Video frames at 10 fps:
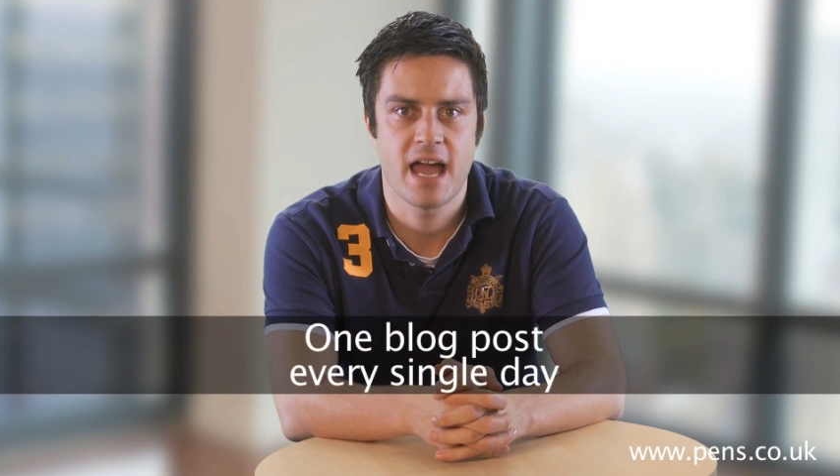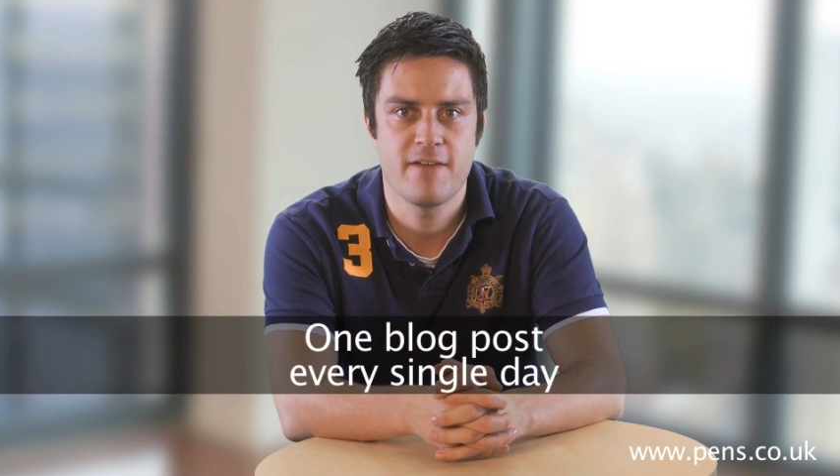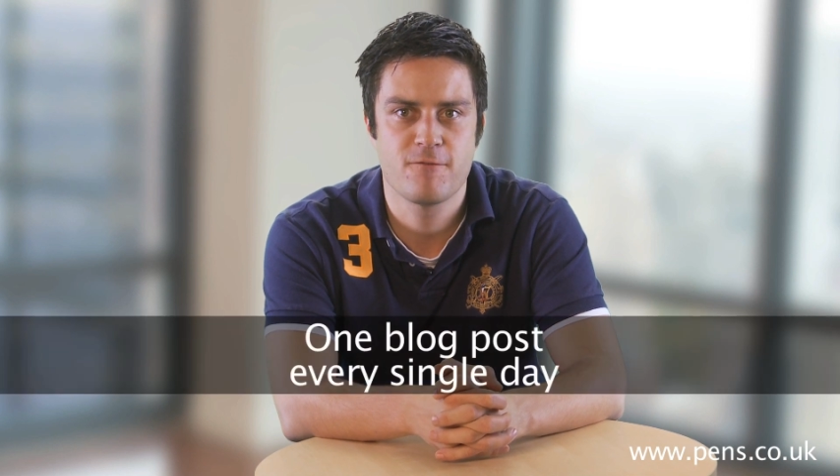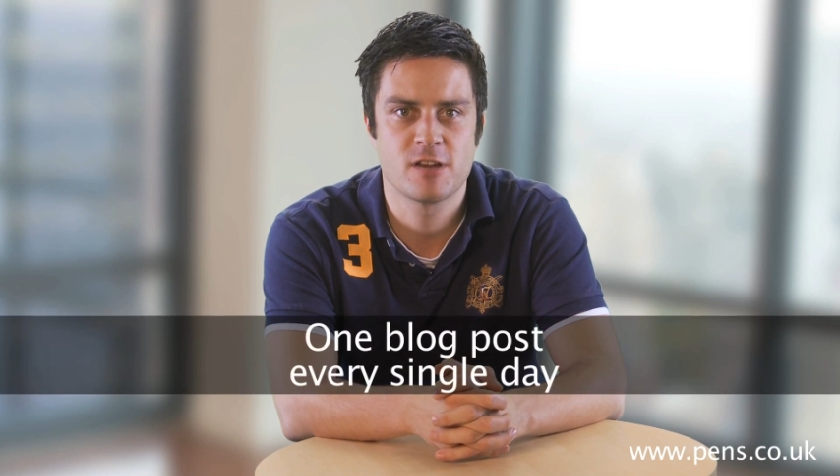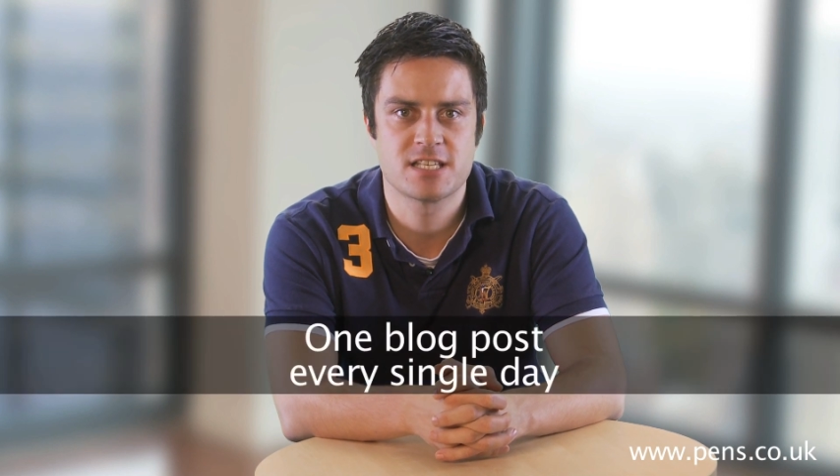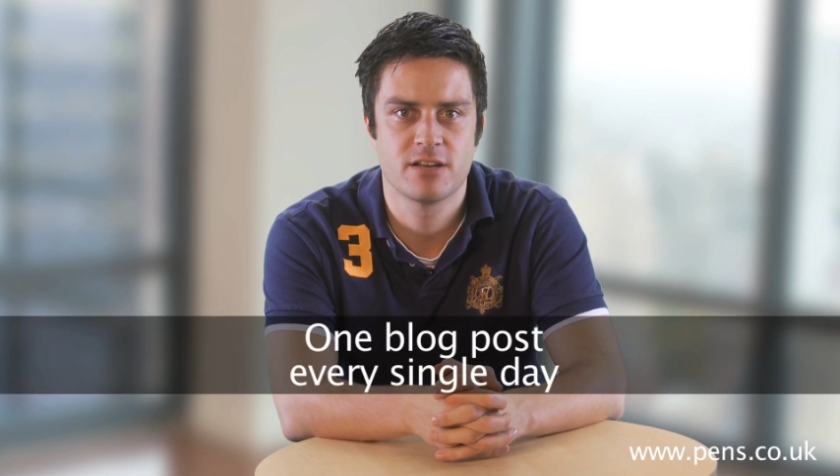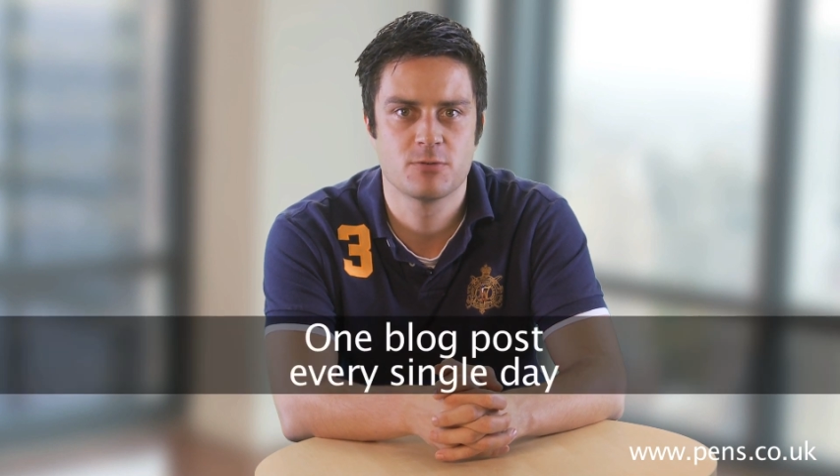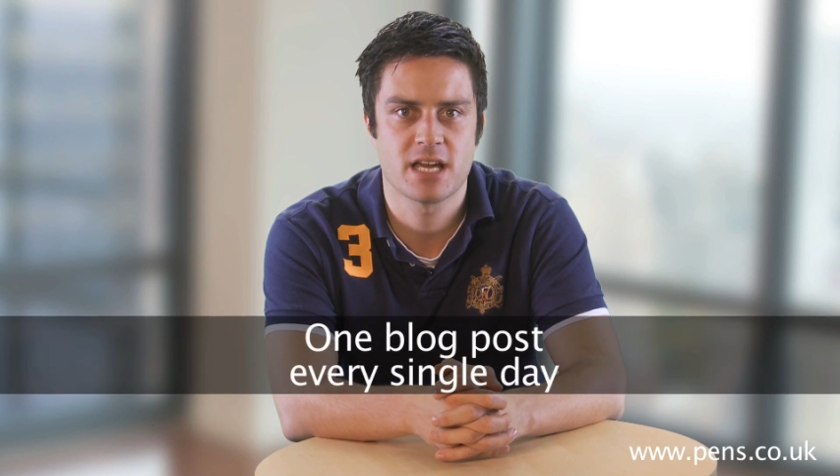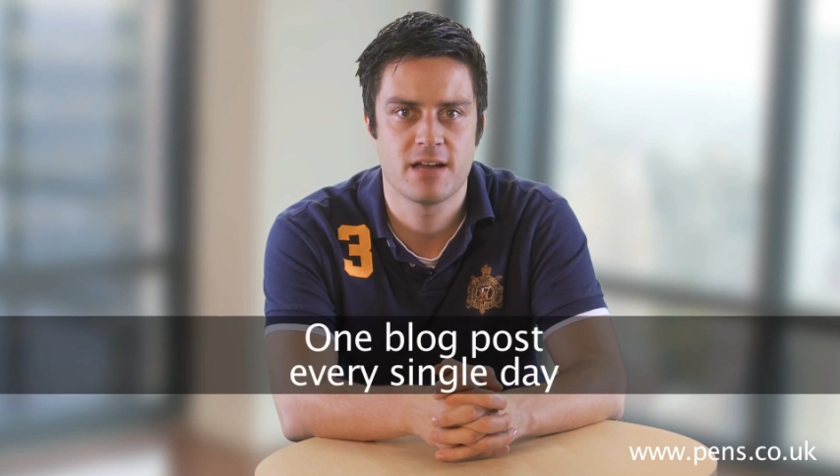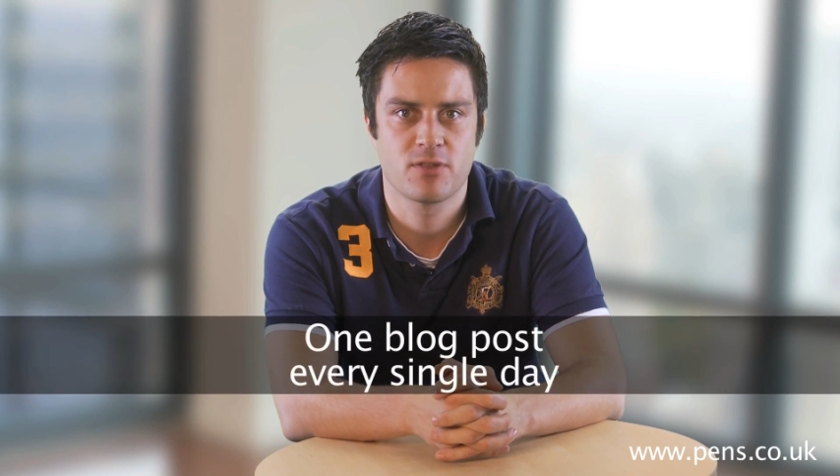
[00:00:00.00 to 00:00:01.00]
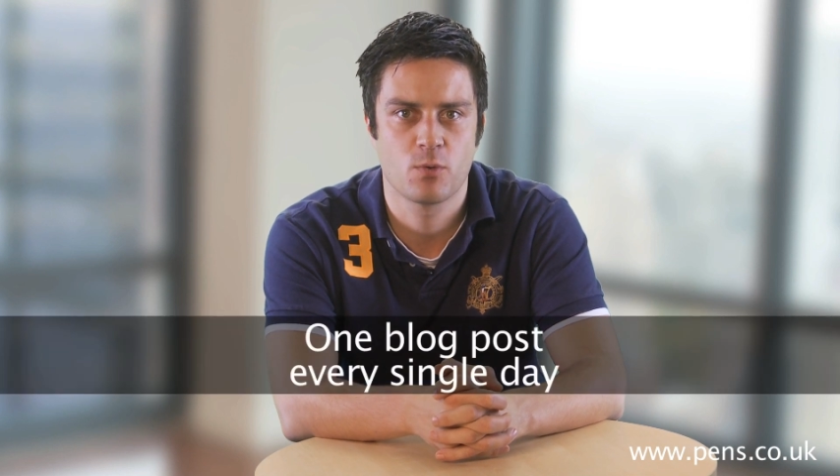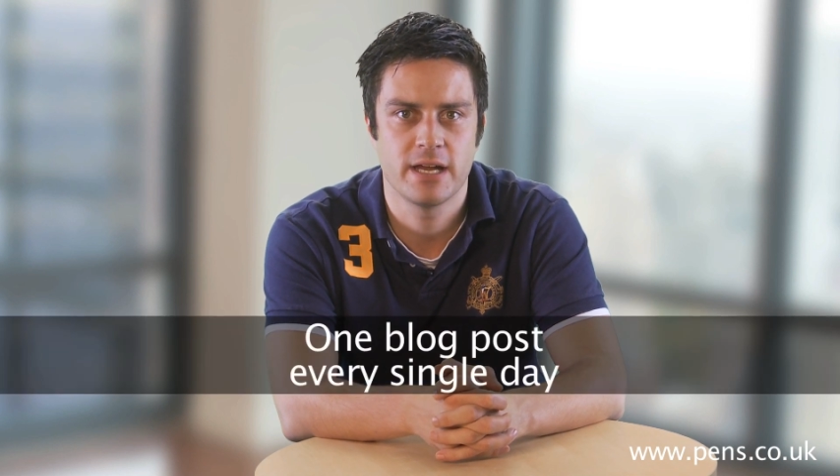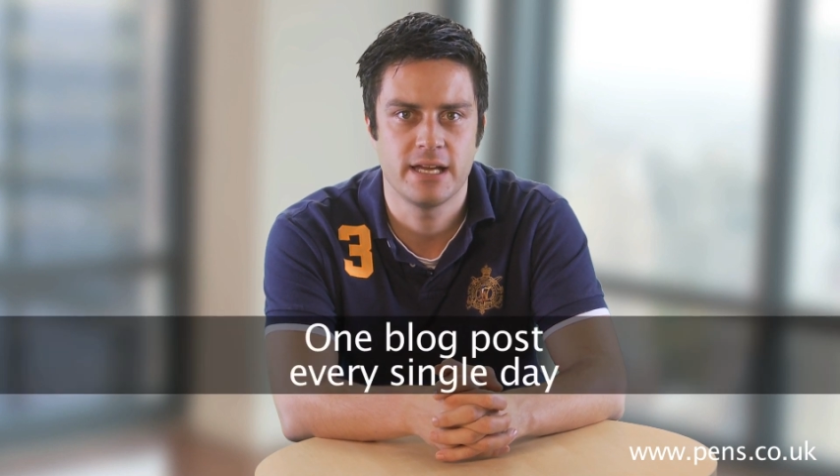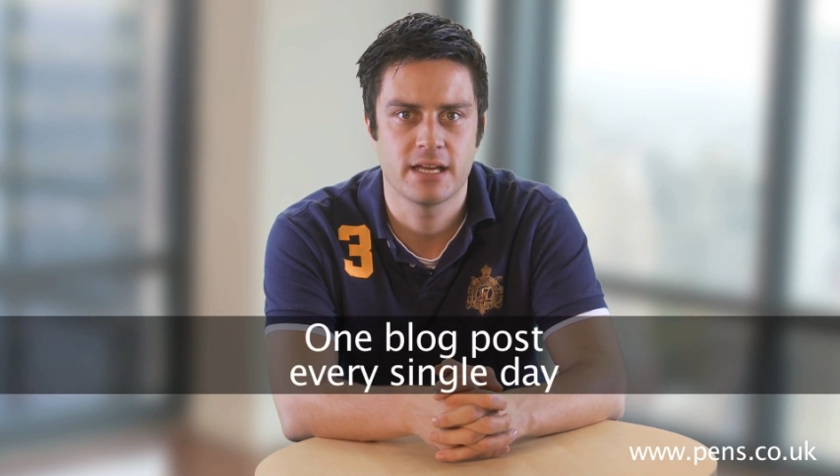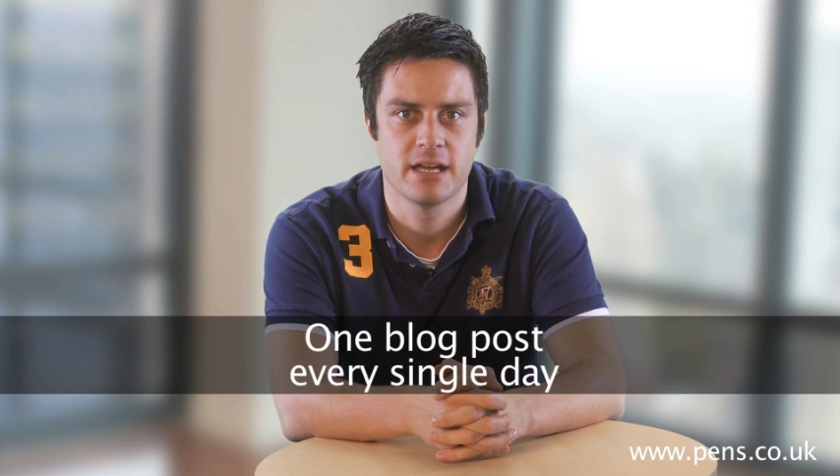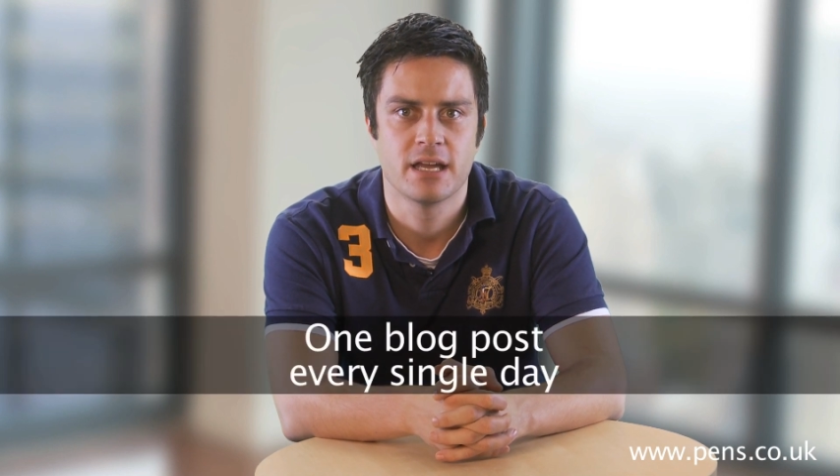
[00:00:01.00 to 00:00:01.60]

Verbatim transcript: every single day of the week,